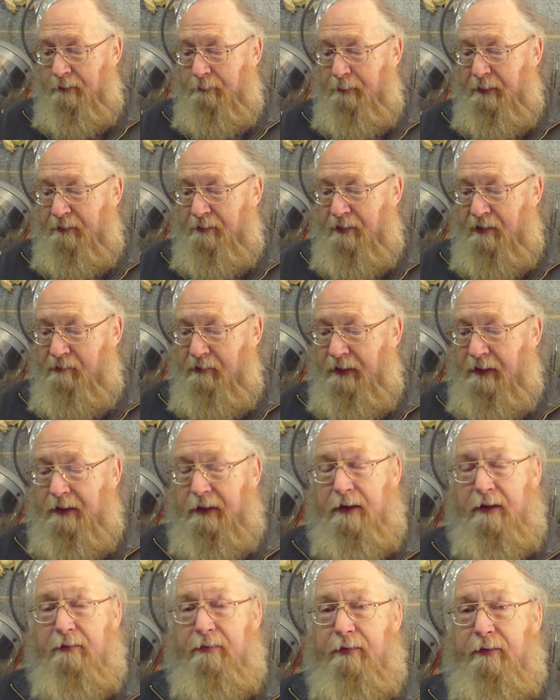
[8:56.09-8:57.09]
Be very
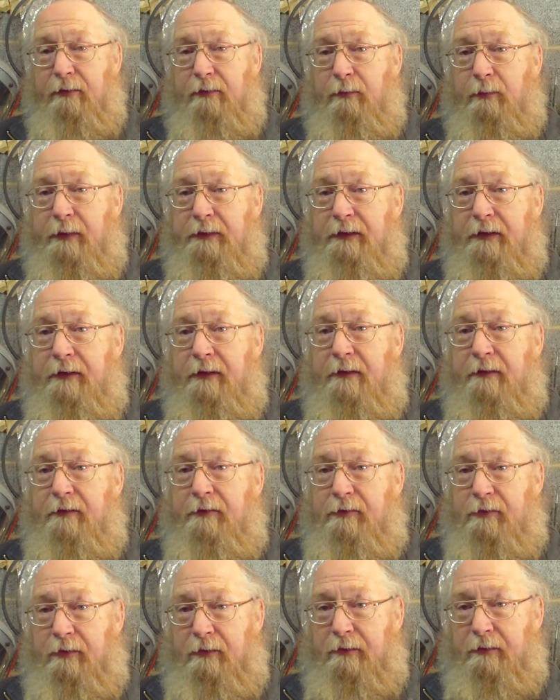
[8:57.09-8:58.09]
careful when you're near the
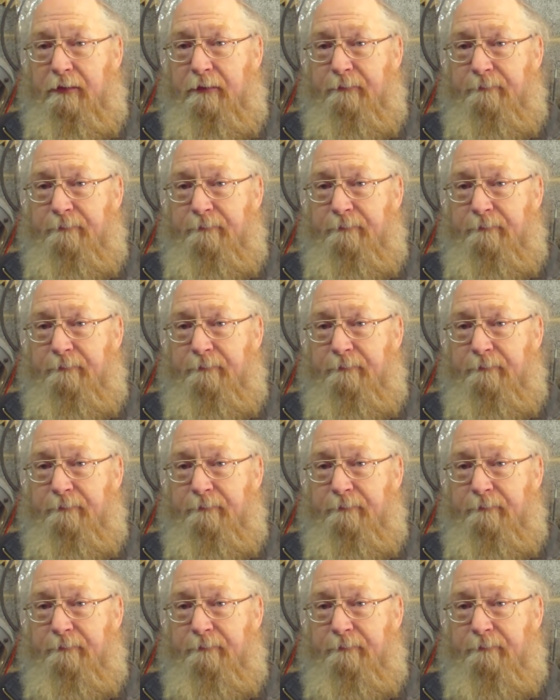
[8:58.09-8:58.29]
chuck.